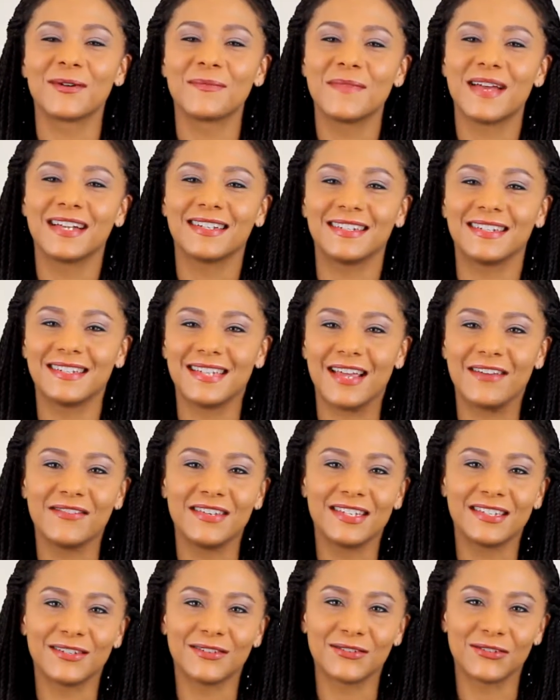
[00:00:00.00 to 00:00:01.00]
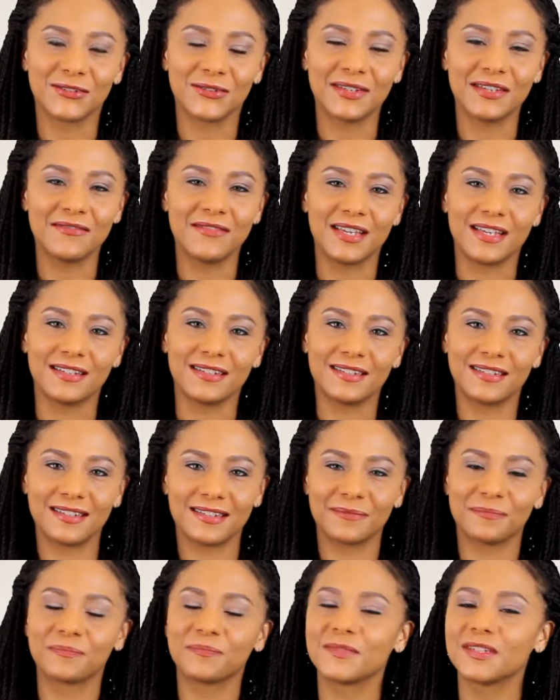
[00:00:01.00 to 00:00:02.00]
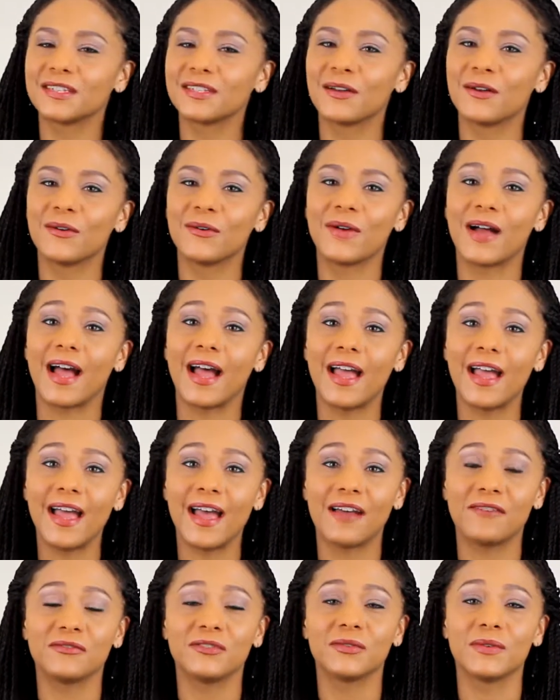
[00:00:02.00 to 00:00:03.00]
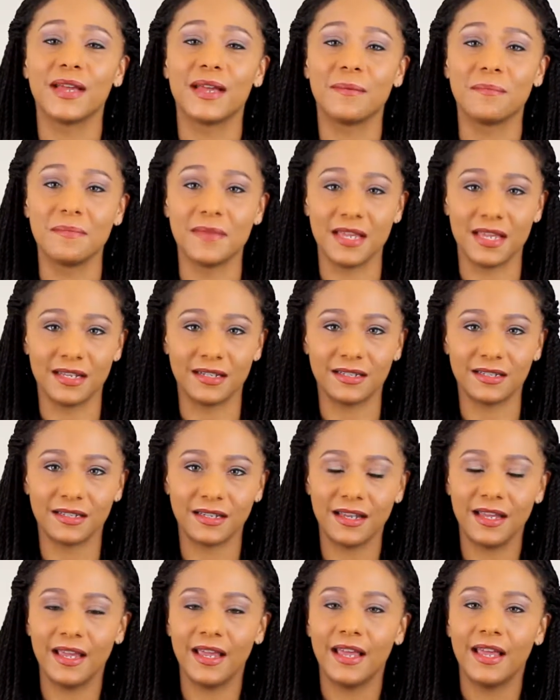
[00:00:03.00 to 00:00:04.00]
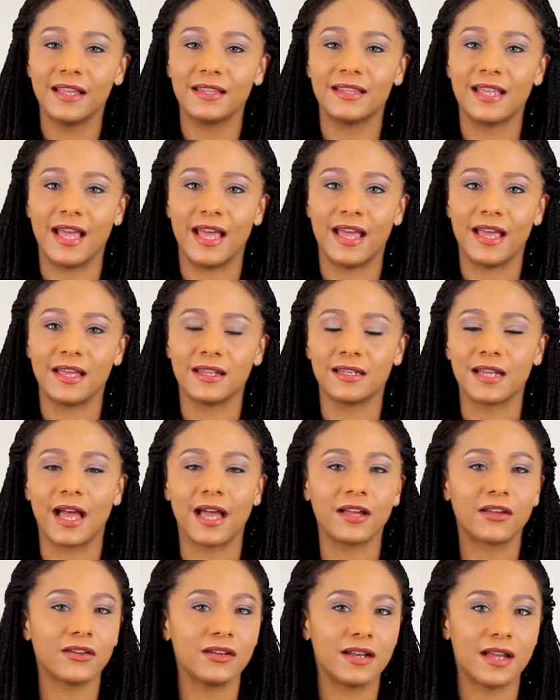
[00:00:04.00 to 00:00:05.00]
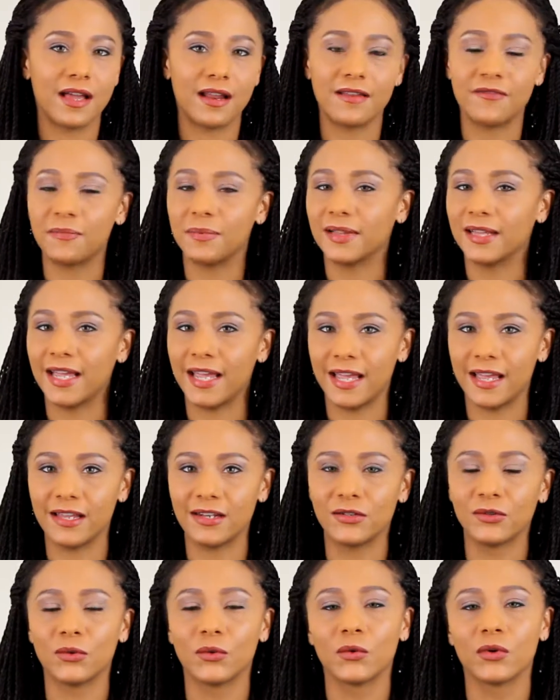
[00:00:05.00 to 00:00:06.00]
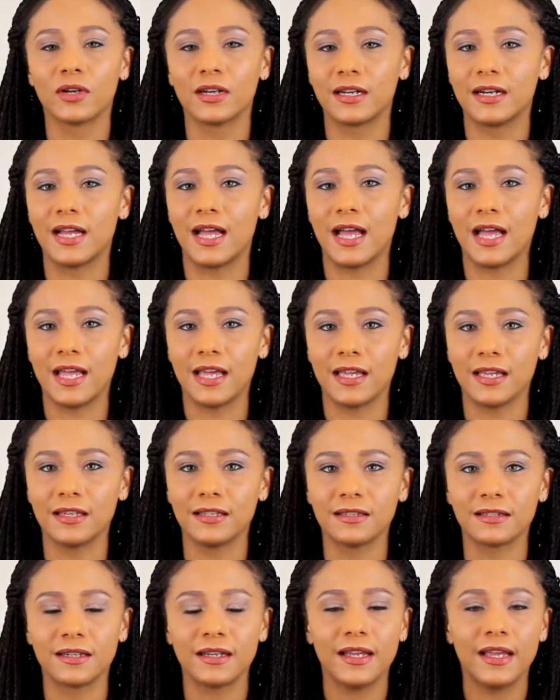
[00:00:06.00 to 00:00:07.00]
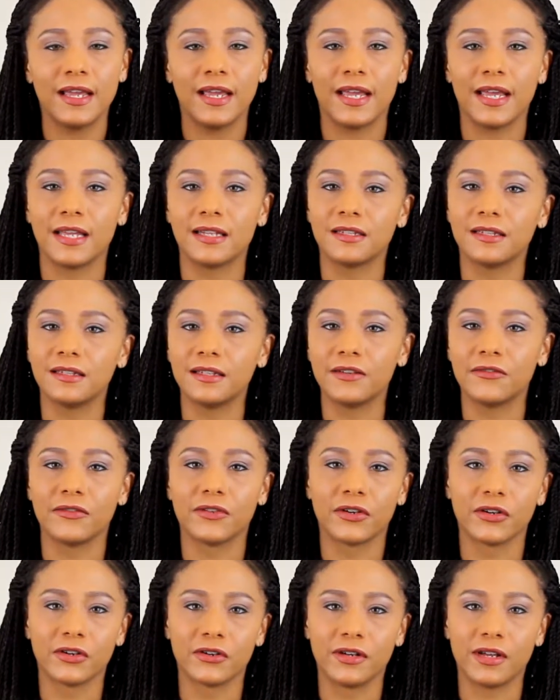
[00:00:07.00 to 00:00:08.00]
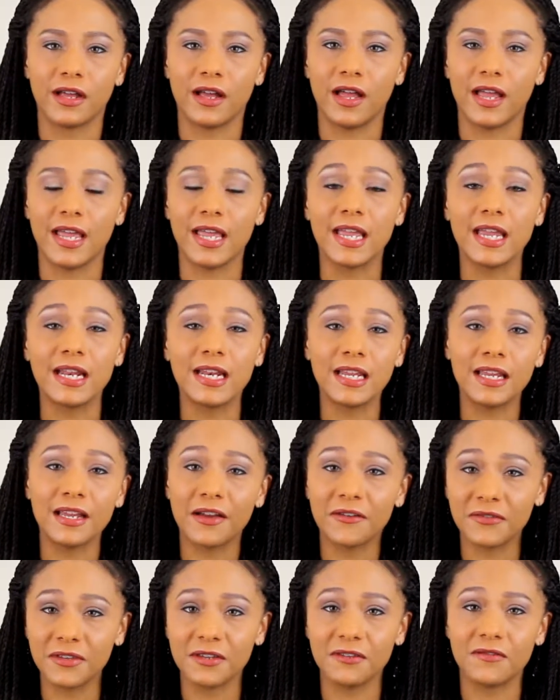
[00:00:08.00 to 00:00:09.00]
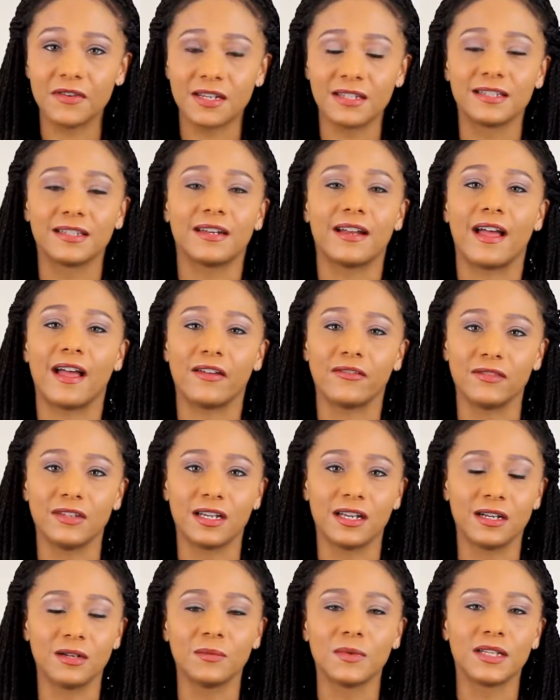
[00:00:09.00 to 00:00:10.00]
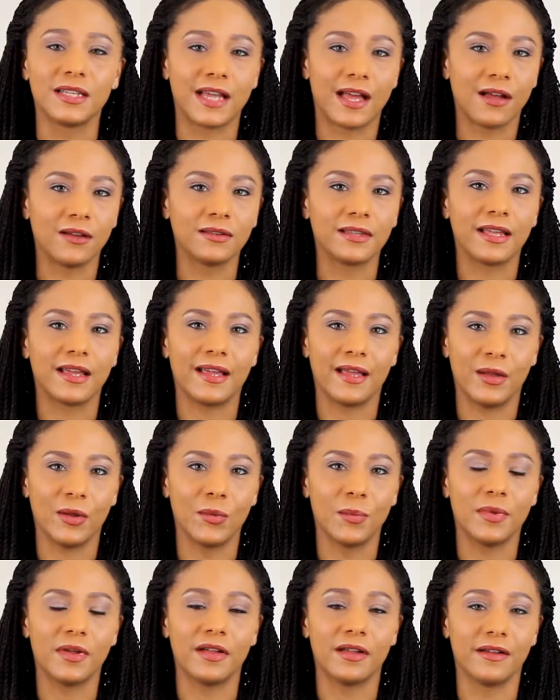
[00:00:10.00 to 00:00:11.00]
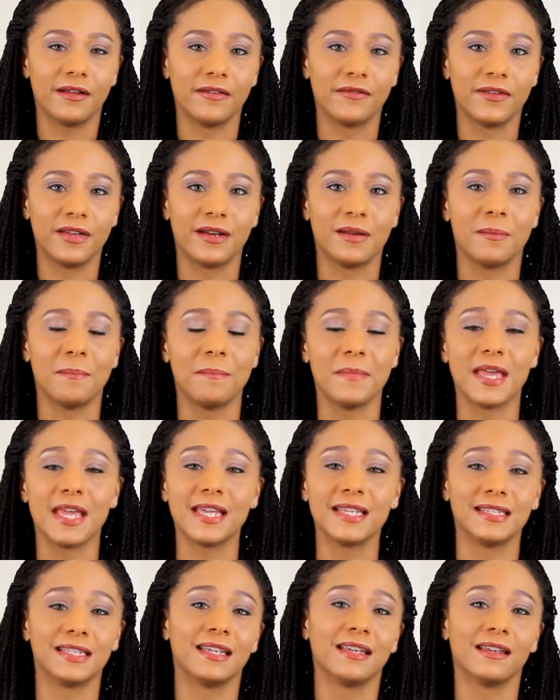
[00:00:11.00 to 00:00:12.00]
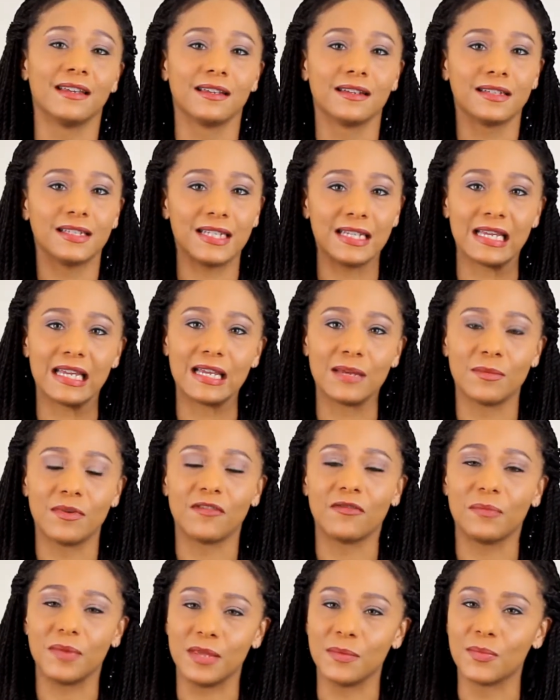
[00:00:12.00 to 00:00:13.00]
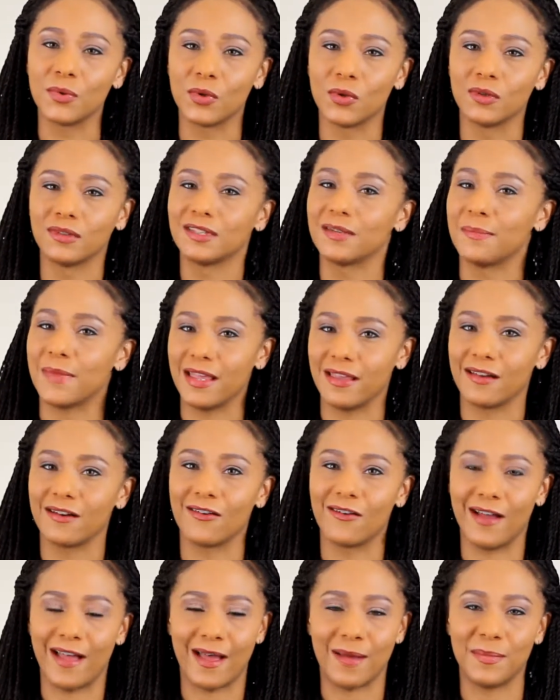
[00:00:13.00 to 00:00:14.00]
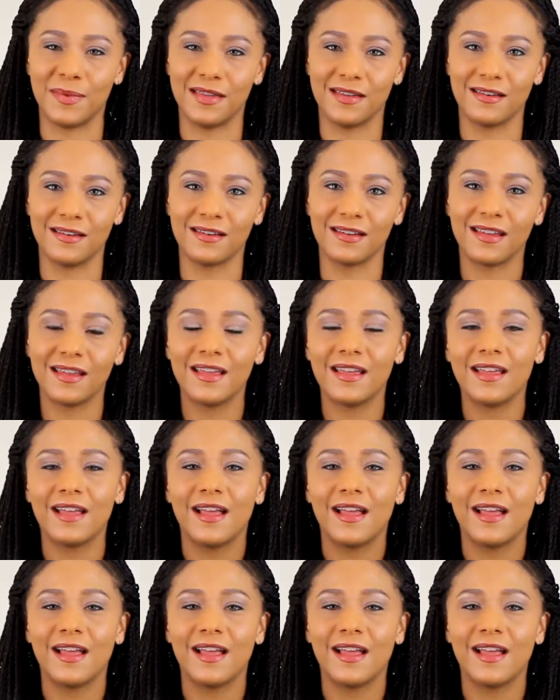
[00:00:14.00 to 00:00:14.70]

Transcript: Welcome back to Savvy Social Events. So I have to admit that I could not have planned, organized, and delivered any of the events that I've done without the help of an amazing team of people to make it all happen.